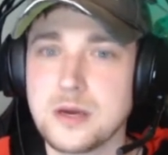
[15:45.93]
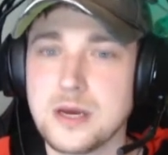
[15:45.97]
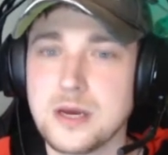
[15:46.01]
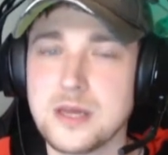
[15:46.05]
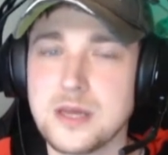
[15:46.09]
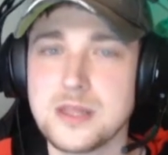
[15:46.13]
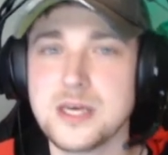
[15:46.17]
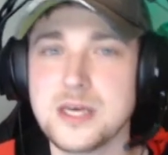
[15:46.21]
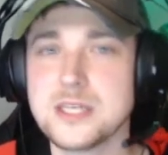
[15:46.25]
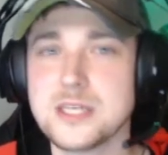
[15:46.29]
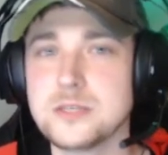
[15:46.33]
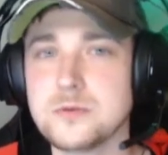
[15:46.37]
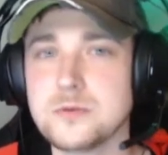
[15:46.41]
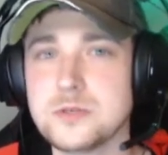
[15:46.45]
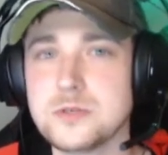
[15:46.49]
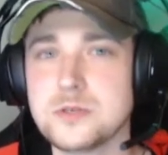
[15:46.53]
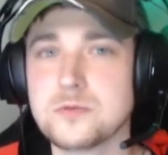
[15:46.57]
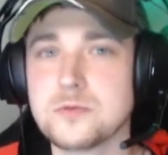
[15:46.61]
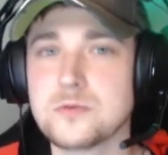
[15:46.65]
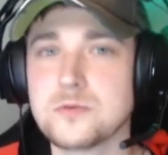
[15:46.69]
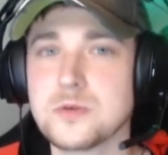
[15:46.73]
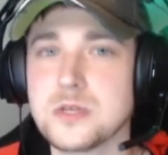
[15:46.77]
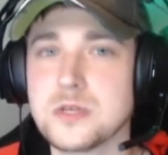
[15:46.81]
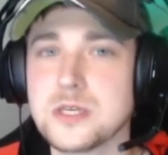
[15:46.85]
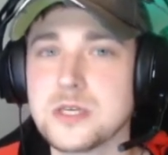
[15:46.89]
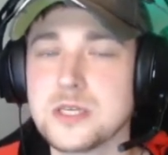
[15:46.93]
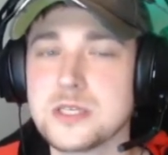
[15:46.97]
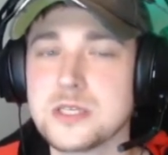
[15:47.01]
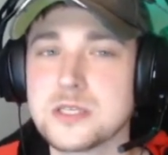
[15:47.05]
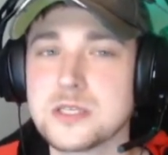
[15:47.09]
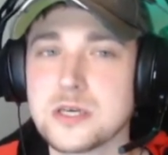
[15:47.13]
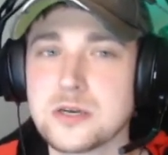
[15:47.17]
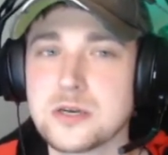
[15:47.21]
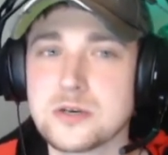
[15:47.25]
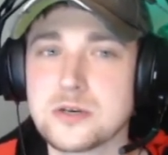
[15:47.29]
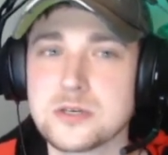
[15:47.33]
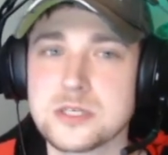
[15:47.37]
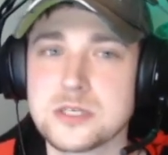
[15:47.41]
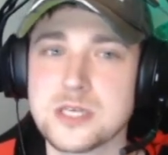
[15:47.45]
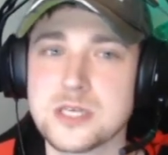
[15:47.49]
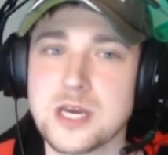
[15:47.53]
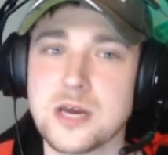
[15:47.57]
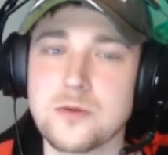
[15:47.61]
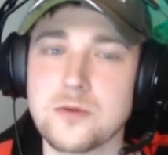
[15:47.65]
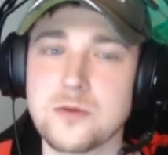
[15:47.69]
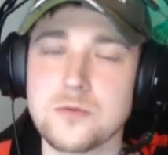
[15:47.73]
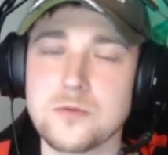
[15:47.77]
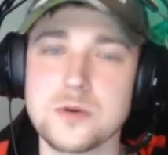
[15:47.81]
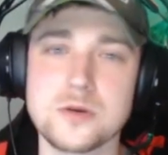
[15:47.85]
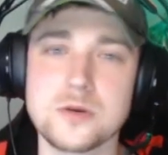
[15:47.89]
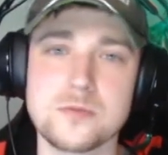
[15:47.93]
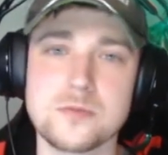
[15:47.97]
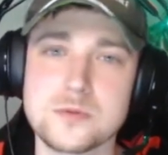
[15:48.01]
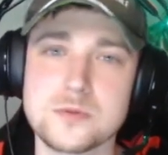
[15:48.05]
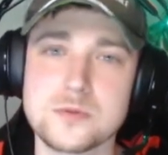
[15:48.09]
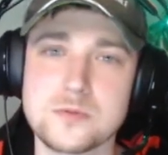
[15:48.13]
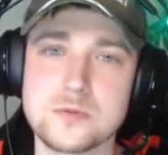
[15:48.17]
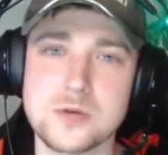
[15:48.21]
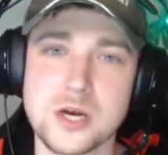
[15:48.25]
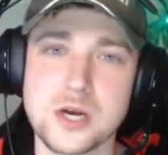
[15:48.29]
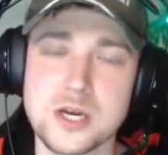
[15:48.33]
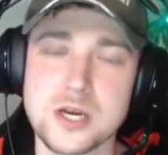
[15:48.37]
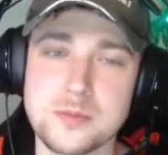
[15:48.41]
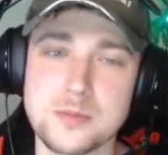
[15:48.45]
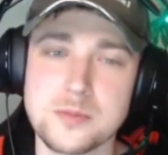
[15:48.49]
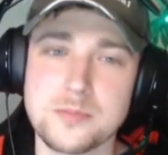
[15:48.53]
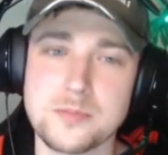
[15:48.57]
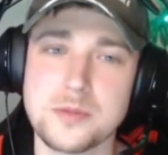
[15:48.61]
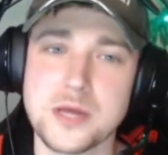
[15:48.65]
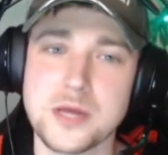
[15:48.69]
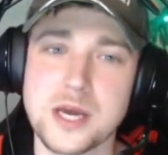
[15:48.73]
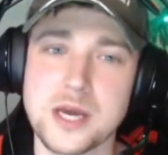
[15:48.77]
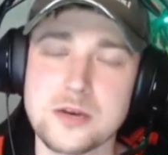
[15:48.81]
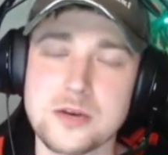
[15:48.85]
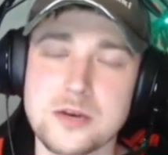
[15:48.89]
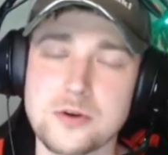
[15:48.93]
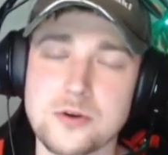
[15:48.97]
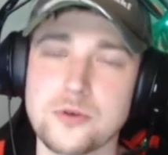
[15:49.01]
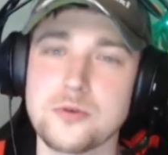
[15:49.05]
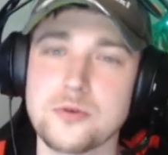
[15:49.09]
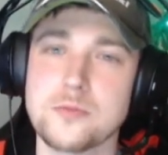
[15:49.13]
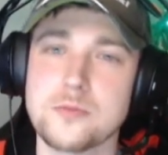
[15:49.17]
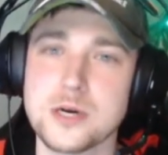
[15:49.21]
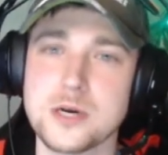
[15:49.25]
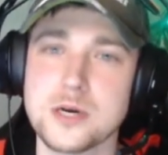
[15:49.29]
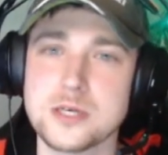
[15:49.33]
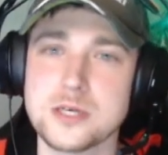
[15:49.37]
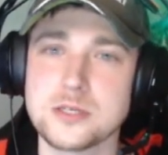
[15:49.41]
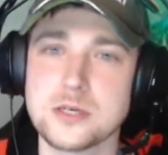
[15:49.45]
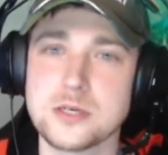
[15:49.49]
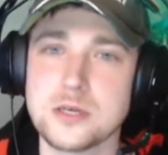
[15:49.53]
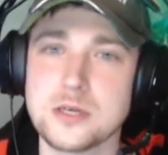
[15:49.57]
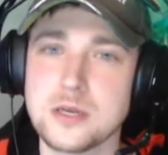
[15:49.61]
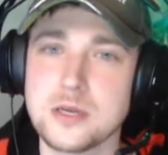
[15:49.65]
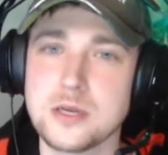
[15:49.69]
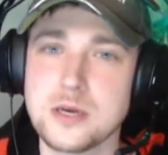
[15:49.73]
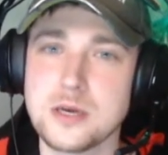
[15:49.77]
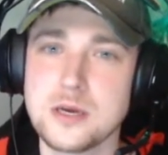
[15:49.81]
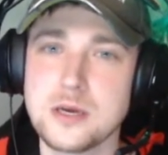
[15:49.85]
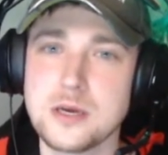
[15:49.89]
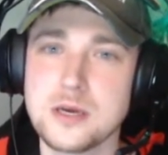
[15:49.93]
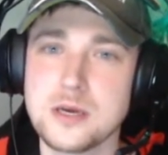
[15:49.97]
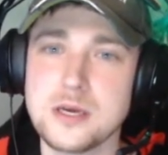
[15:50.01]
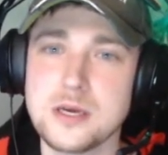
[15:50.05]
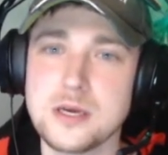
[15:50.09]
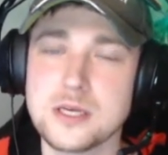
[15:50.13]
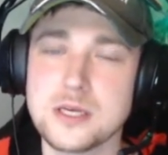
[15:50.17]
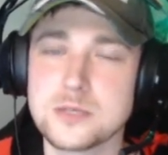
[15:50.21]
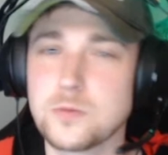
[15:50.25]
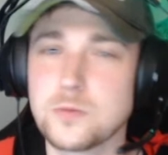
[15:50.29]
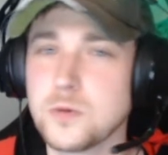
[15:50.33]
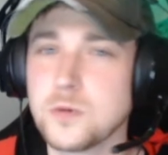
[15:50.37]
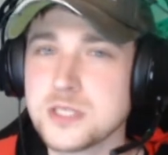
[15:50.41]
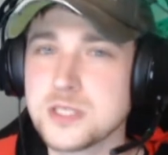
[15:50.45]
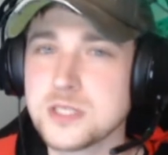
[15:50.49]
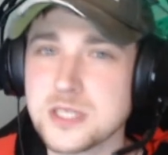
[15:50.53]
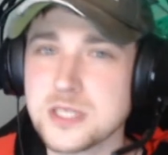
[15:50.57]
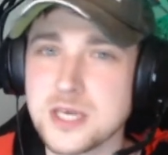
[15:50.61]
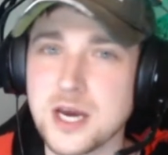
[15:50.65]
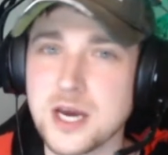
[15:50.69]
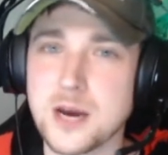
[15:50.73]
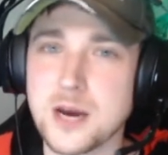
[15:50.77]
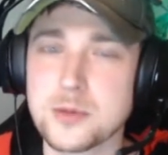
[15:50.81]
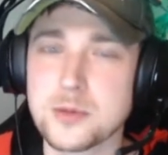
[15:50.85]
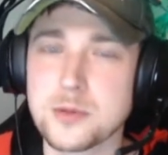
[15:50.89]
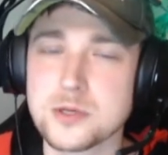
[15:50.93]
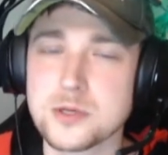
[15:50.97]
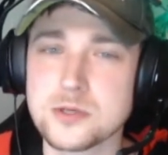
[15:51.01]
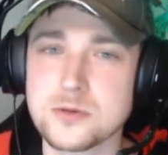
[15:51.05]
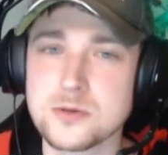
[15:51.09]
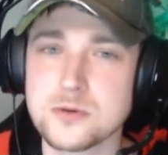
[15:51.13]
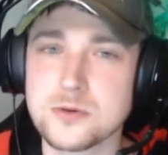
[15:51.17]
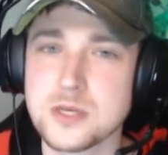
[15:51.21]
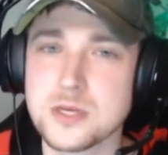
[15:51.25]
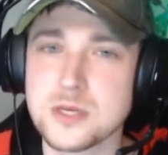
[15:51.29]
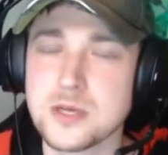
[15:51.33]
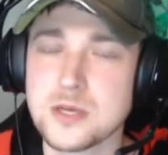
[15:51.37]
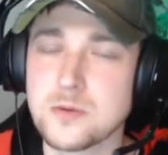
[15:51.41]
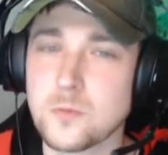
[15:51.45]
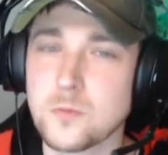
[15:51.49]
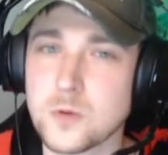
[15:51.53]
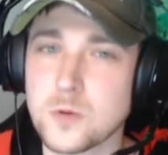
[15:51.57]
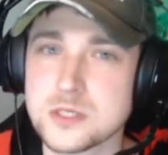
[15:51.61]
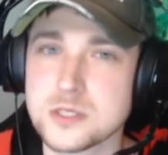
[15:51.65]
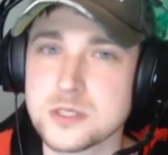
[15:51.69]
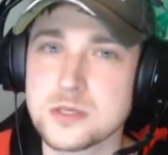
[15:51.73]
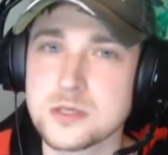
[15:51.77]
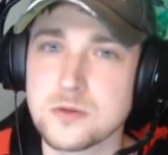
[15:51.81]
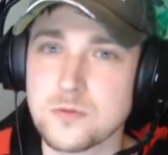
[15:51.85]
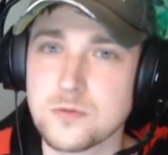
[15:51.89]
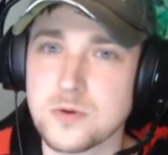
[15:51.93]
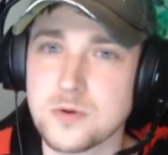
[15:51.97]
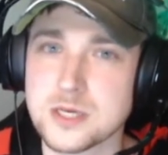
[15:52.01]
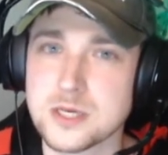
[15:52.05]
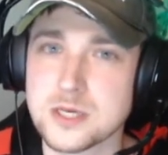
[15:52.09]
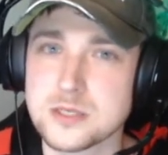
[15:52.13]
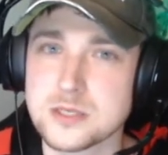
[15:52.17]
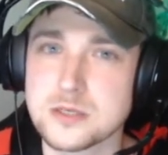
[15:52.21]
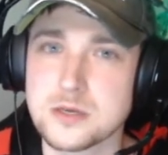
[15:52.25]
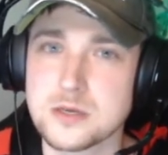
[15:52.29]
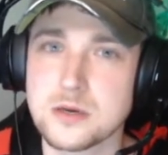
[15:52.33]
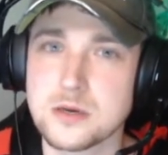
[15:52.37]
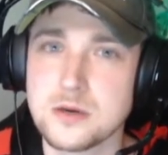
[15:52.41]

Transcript: And that's what you really need to understand when you're trying to plan your own budget, is what's the opportunity and what's the risk.